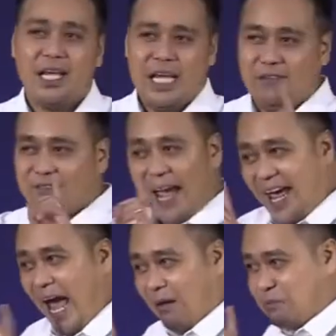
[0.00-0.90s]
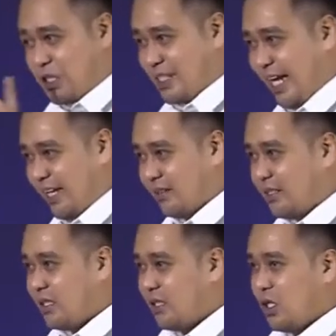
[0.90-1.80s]
If they have
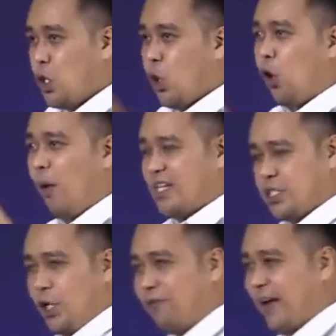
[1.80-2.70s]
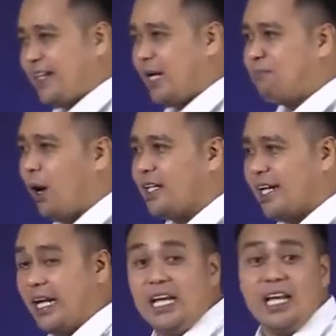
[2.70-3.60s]
sinned, who was the offended
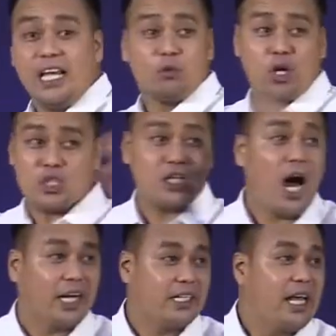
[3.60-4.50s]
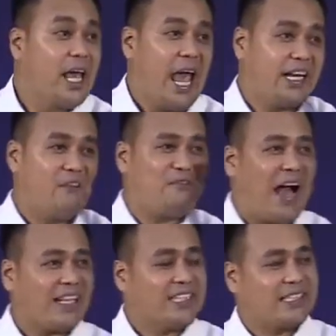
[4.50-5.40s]
party? It was God. And the
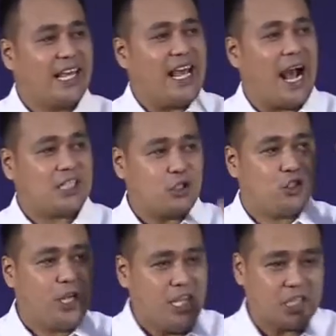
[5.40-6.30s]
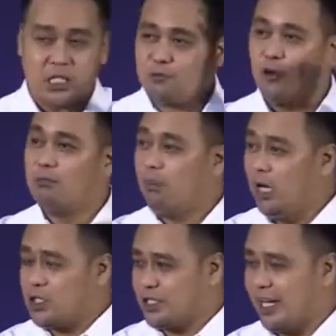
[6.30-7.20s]
fact that they asked Jesus for
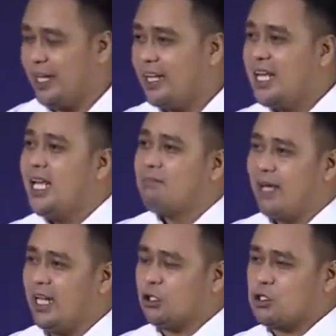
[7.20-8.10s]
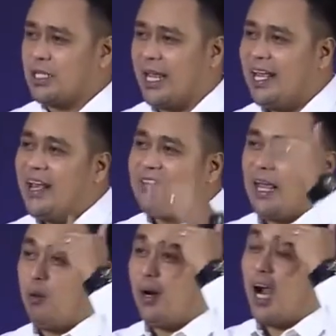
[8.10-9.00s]
mercy, meaning to say
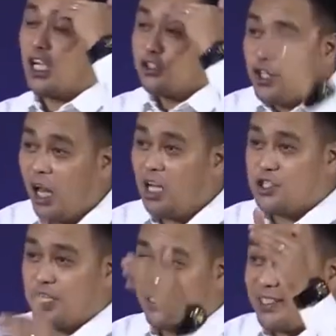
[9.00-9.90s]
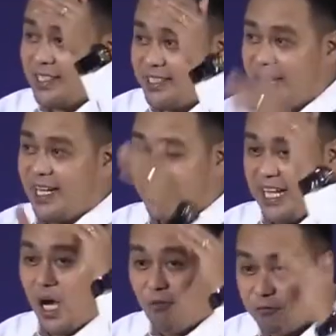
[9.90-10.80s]
they were acknowledging the
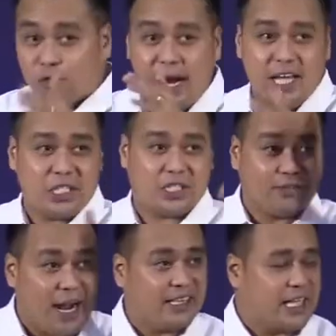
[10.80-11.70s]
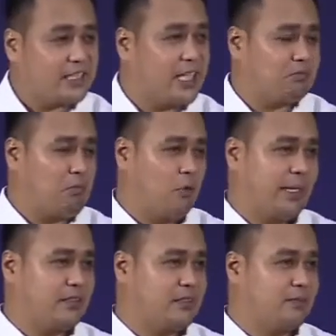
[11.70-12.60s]
deity of Christ right at that
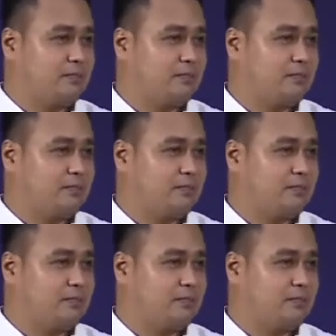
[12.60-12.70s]
moment.